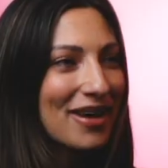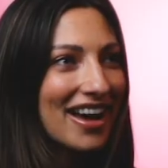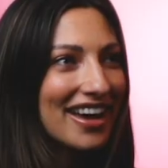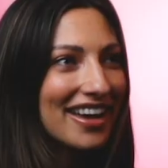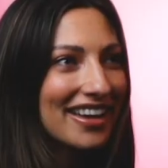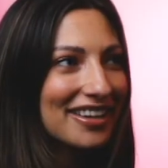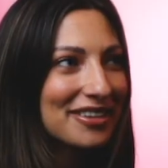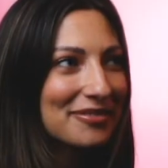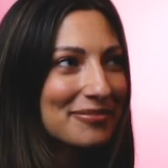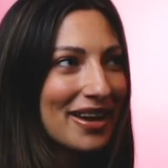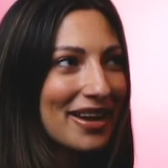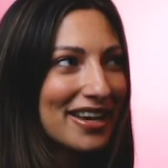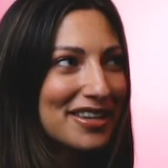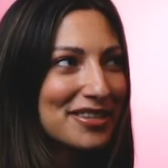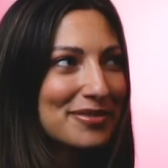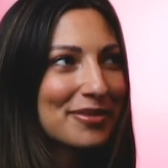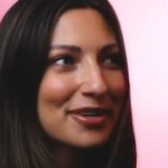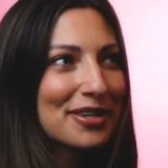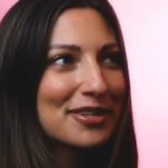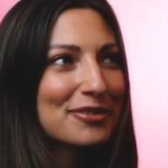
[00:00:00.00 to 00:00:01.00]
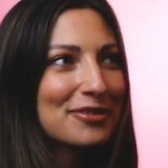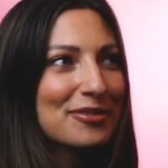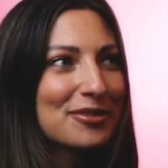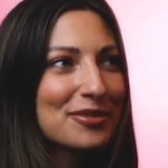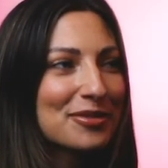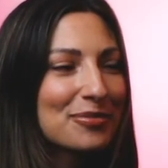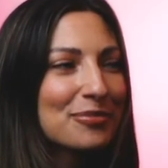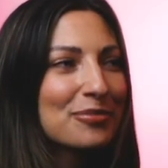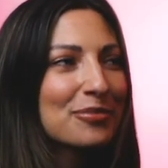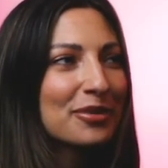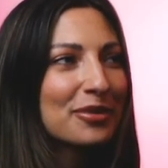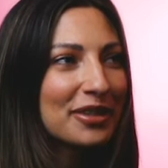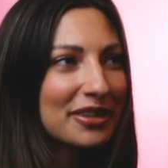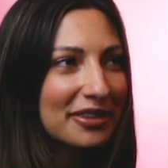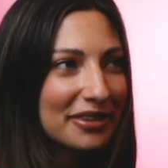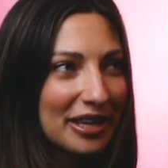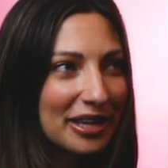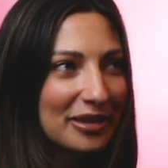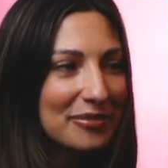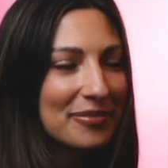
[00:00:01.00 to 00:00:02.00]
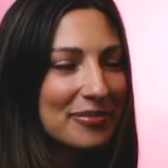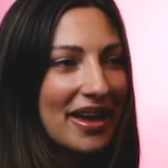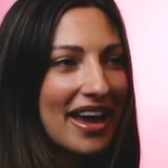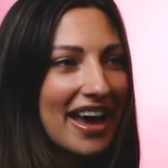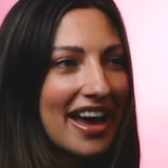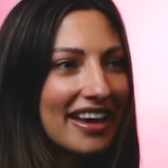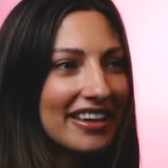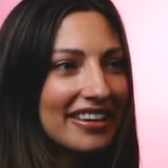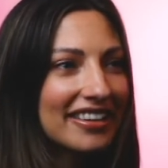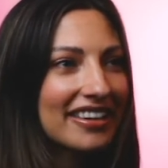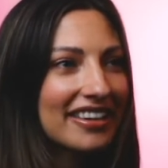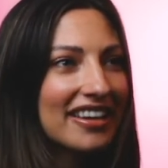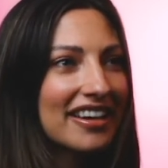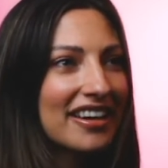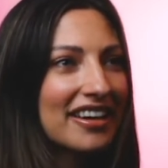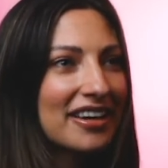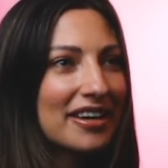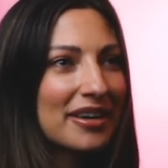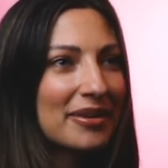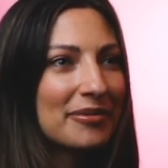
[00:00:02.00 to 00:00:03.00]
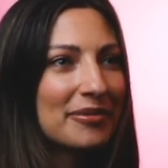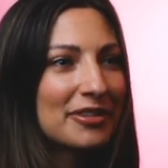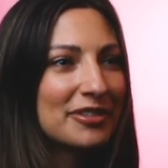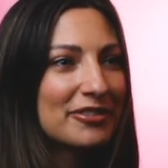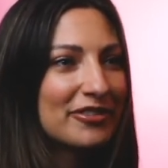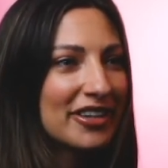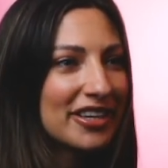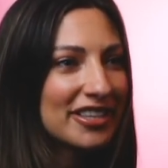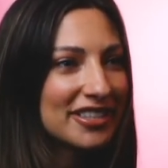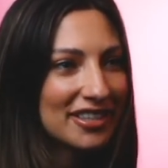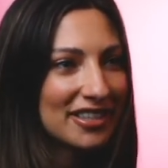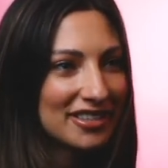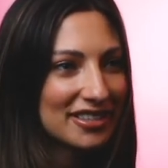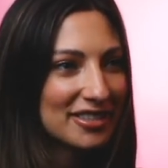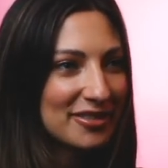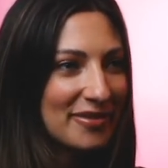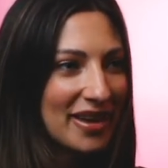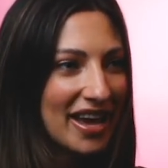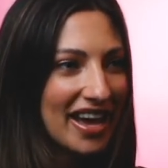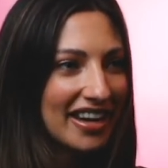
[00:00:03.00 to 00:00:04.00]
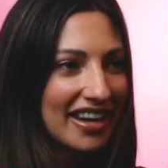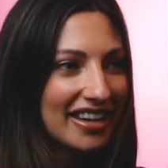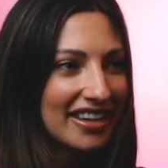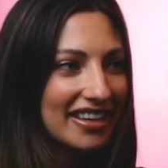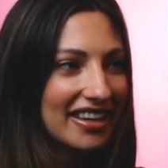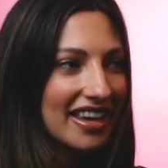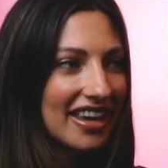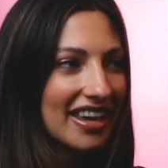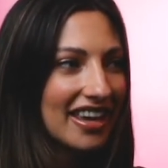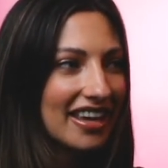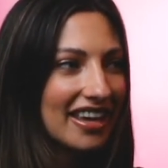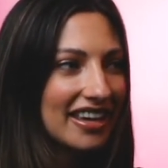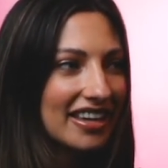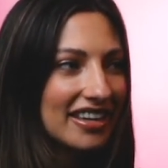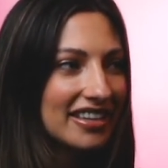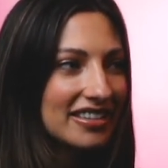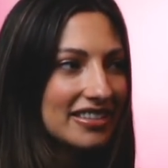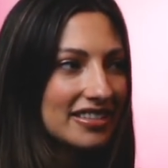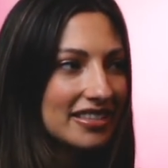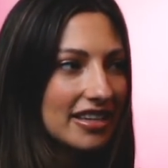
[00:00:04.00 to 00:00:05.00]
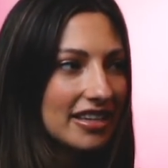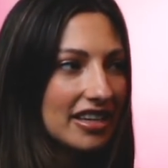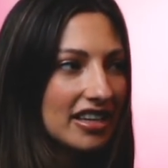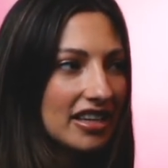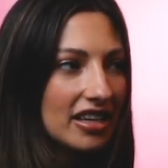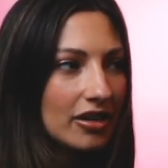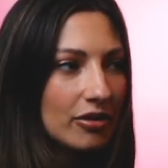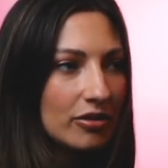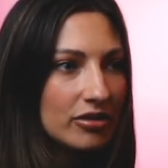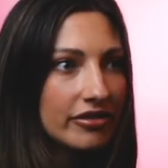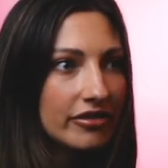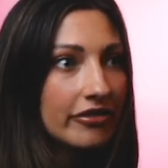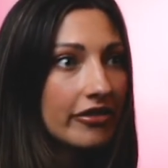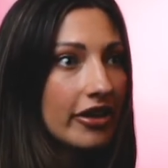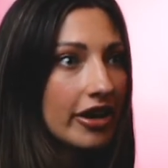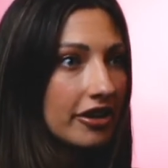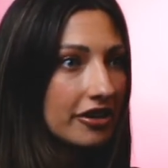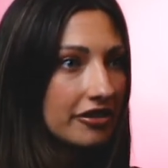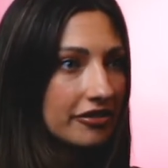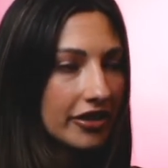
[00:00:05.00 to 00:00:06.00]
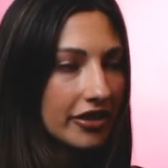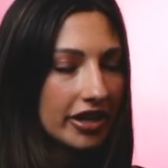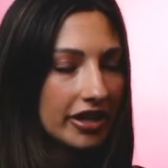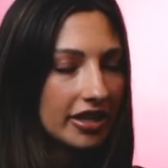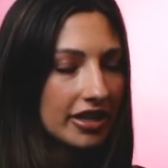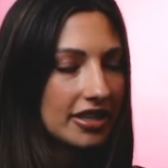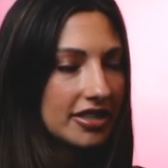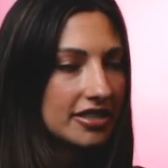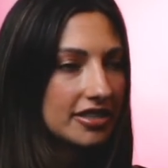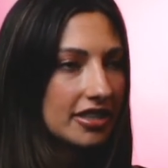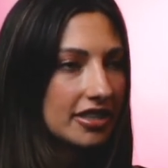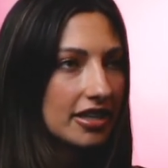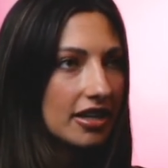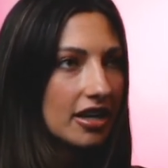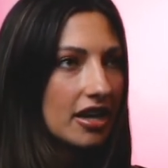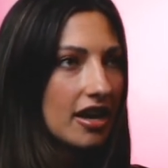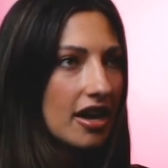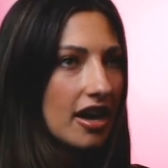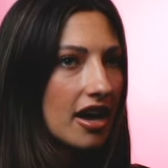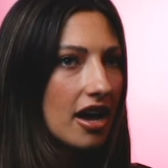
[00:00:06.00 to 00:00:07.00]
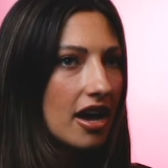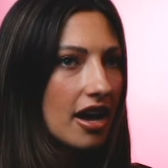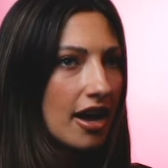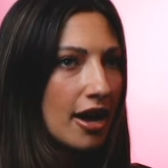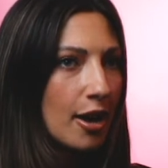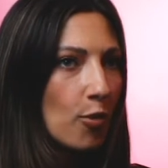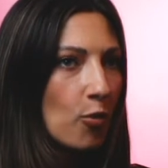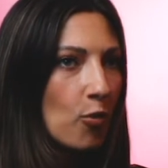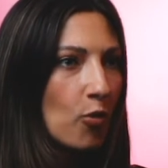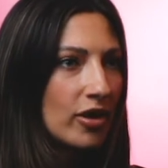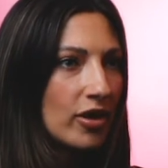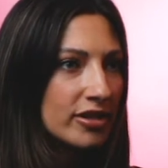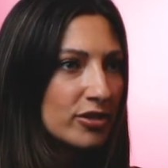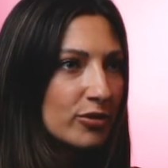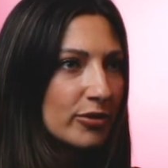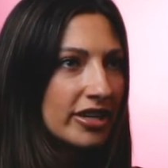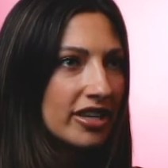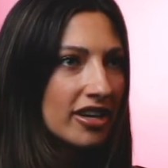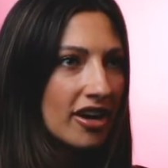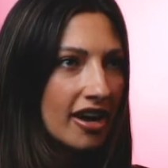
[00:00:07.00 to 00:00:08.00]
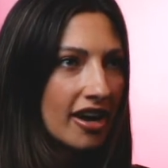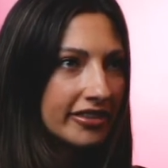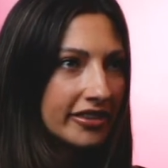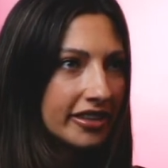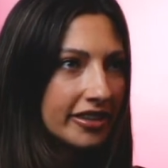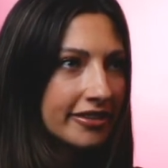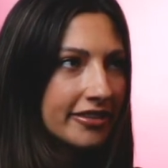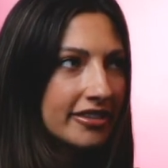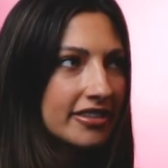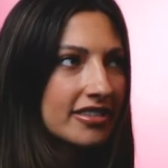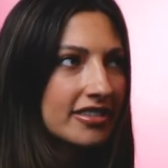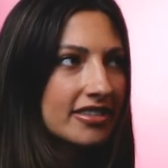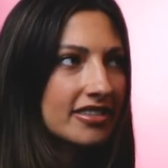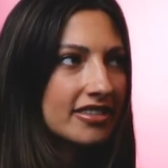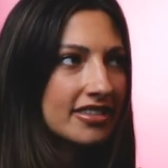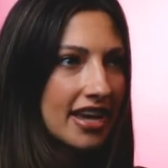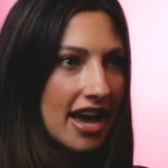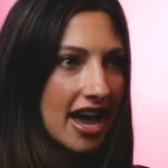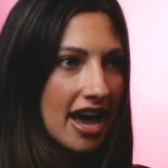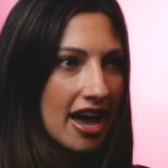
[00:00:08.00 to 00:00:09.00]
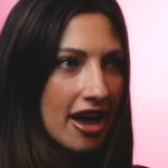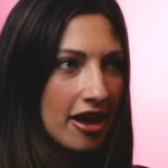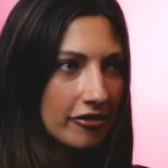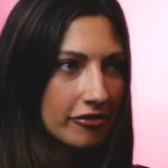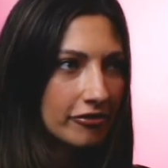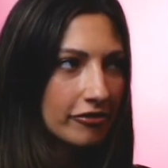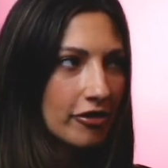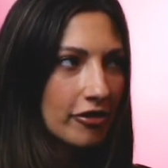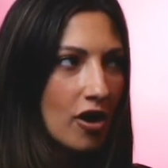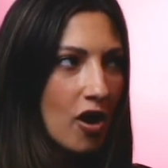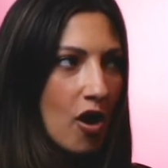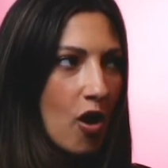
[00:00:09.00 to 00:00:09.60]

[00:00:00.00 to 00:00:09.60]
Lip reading: my experience was pretty laid back. It was very systematic and it was very, very easy. Once we got there, the staff